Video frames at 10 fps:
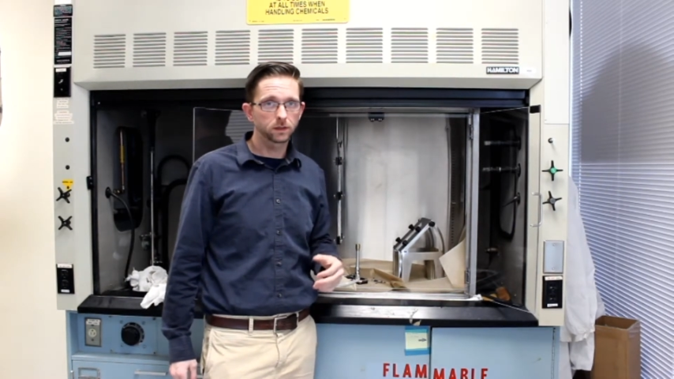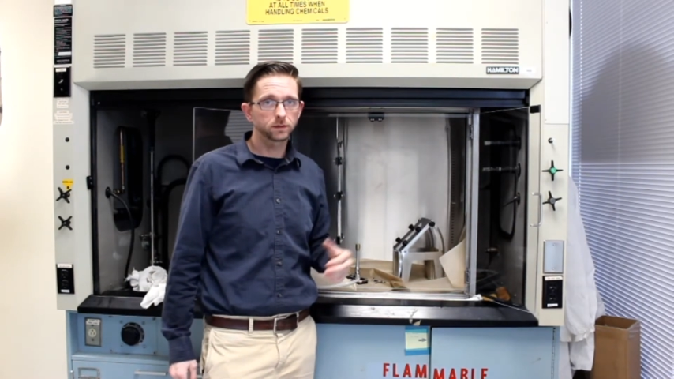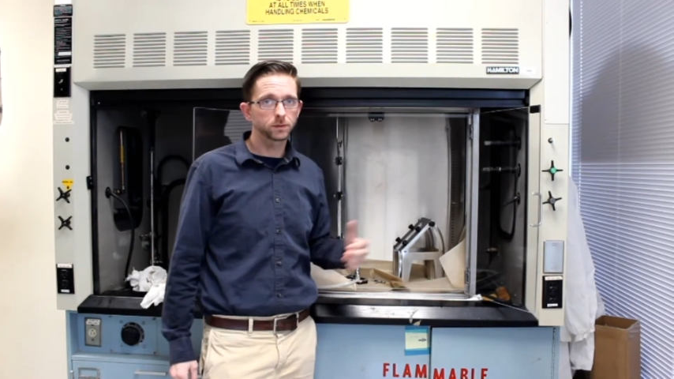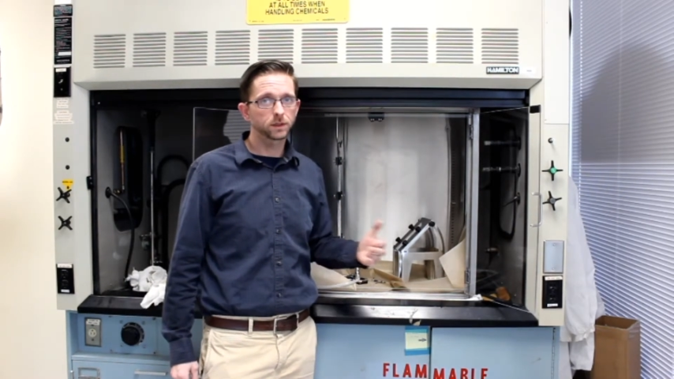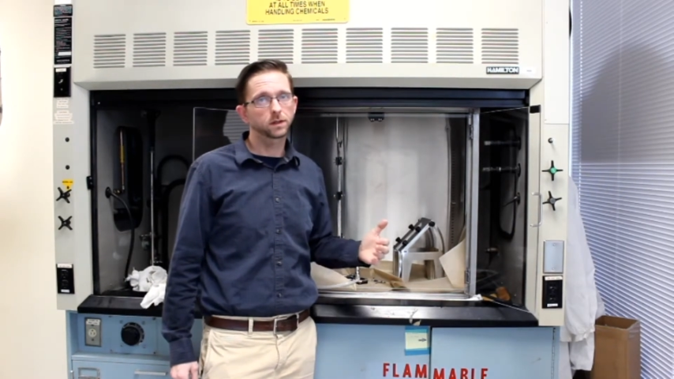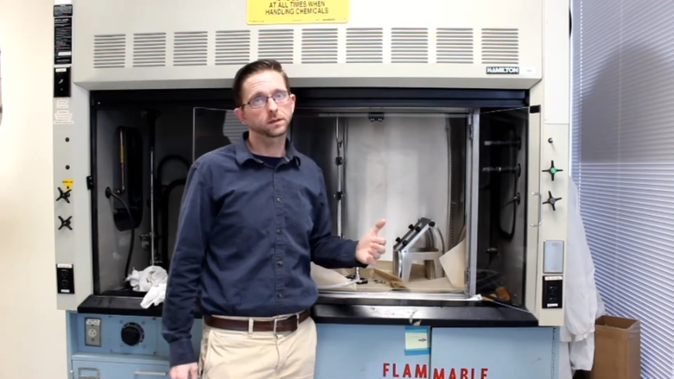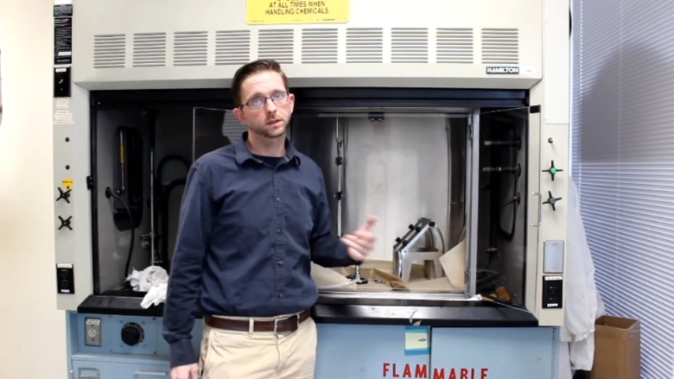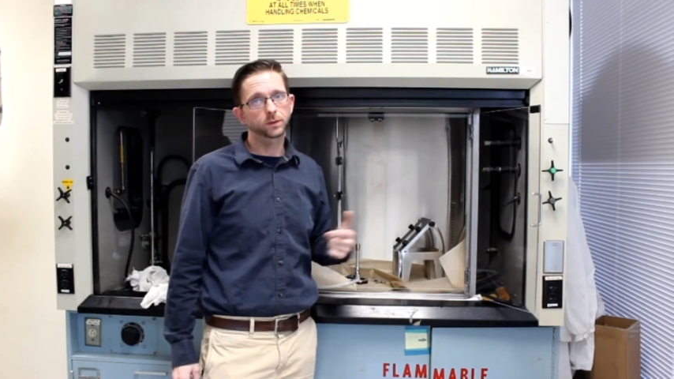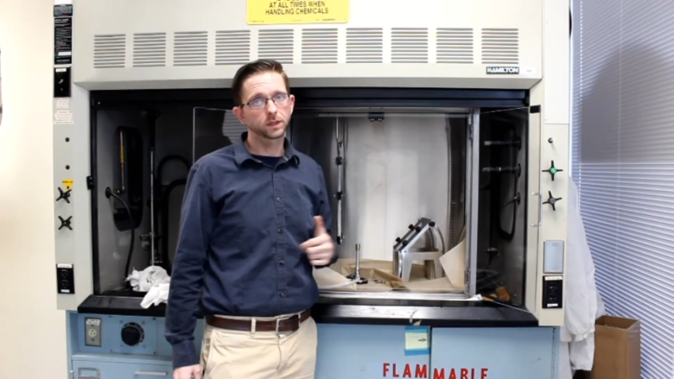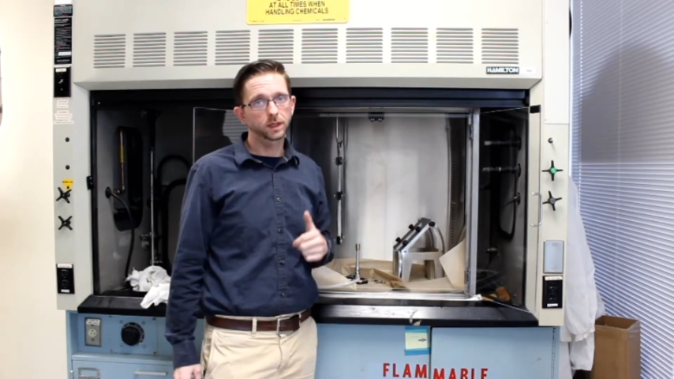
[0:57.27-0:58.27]
These materials
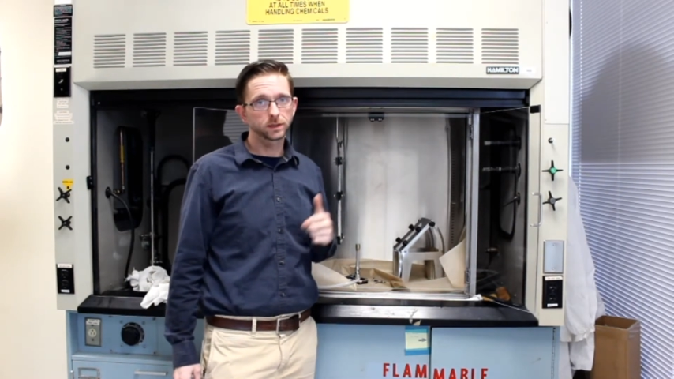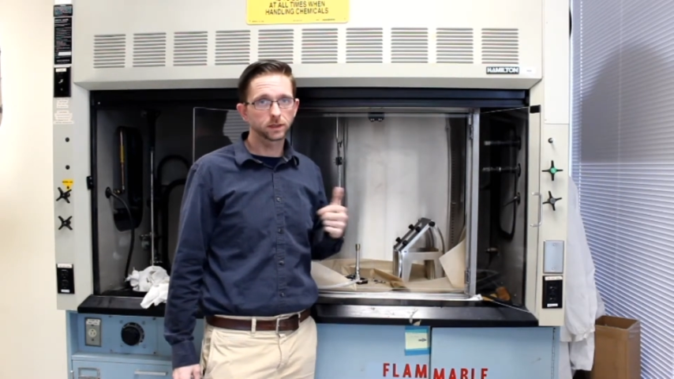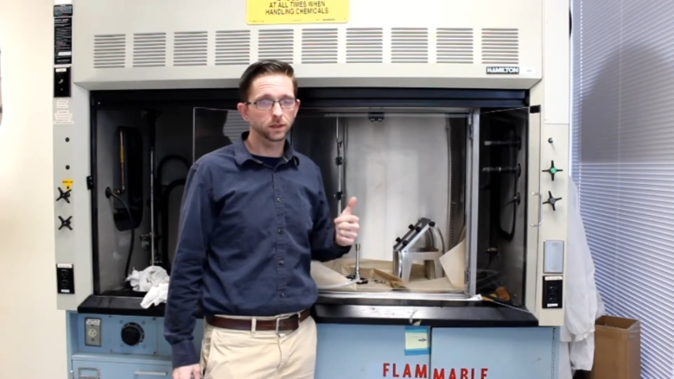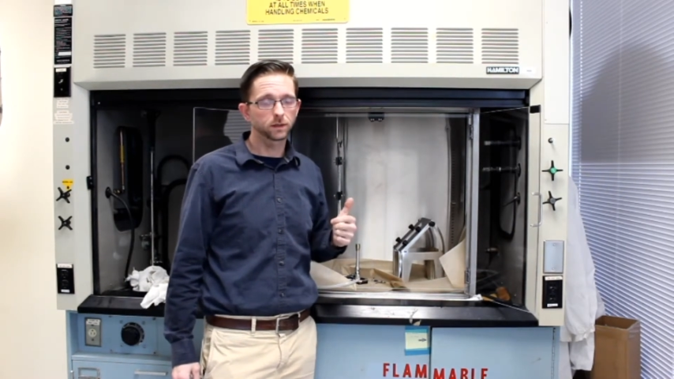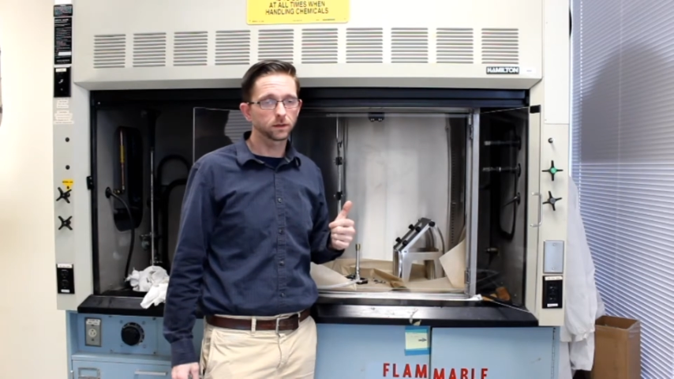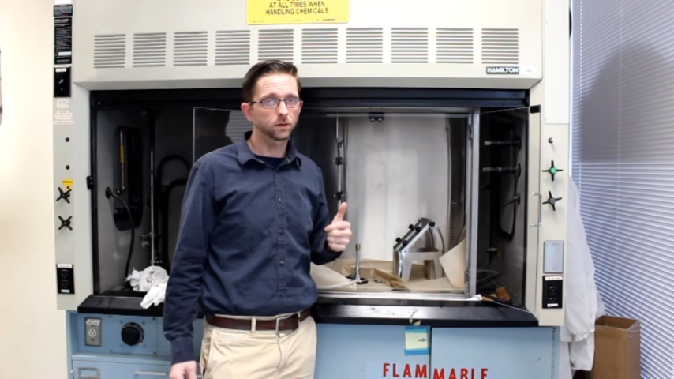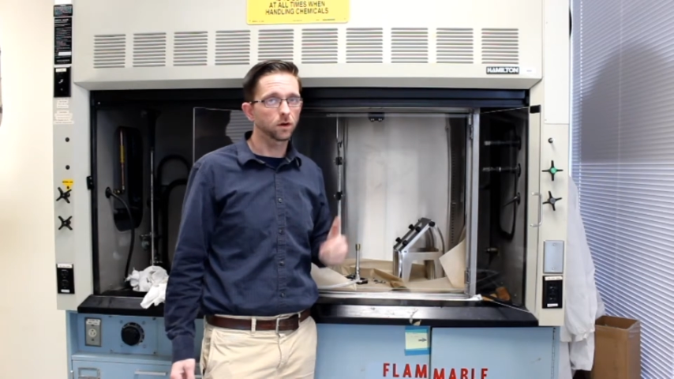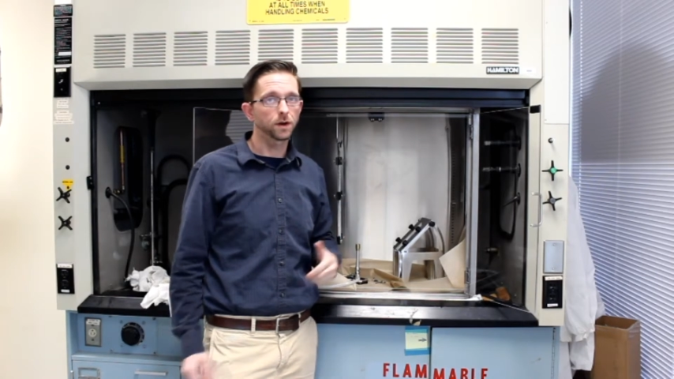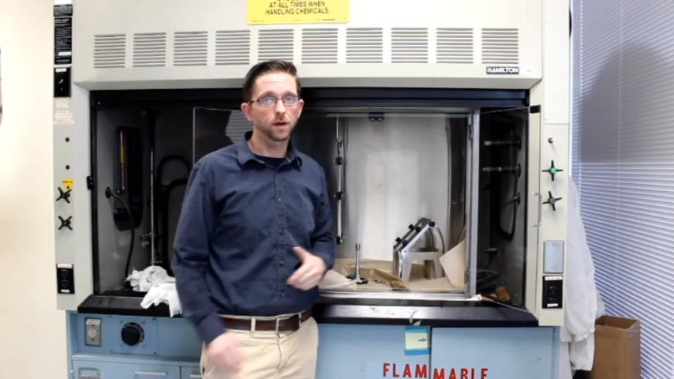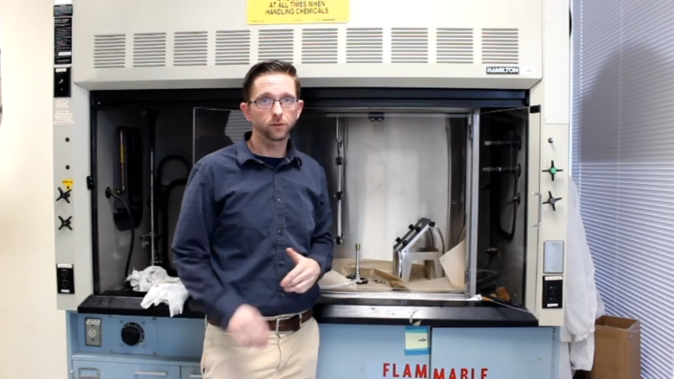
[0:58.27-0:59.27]
that we test here
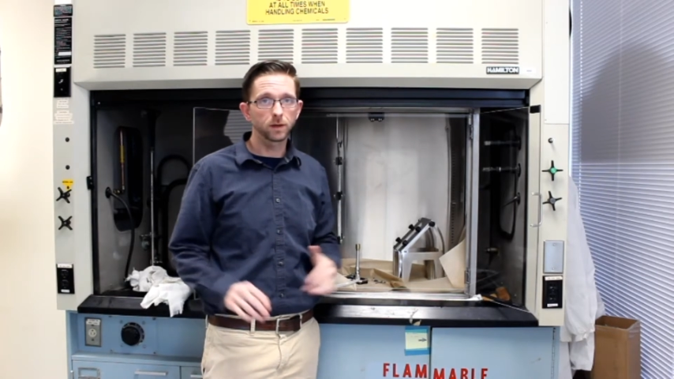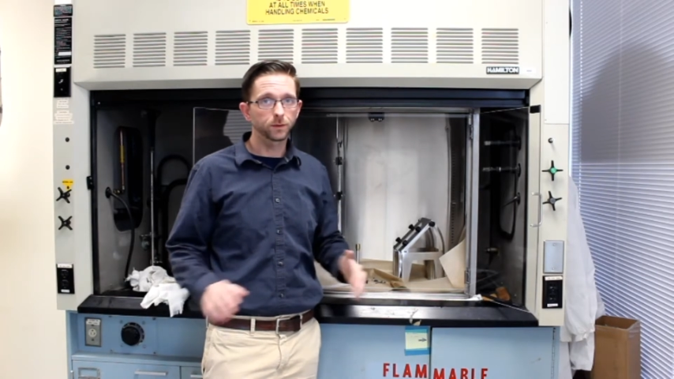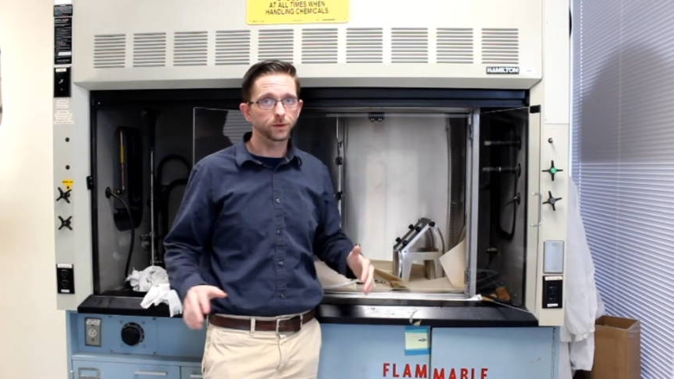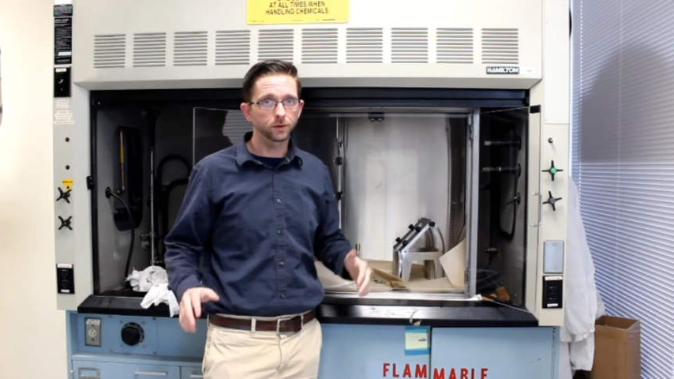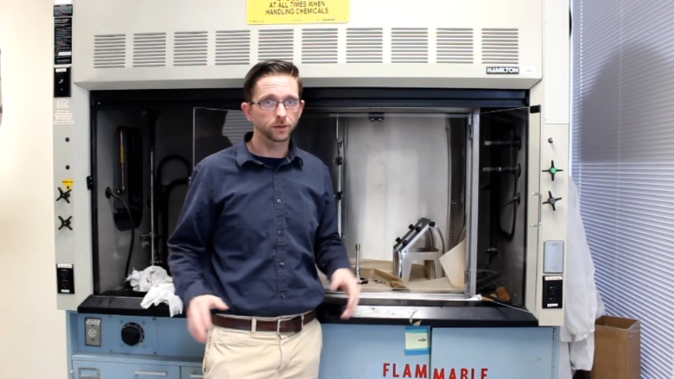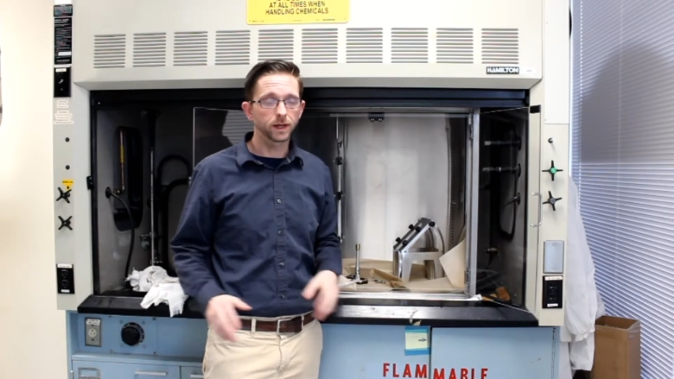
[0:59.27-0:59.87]
are not flame retardant.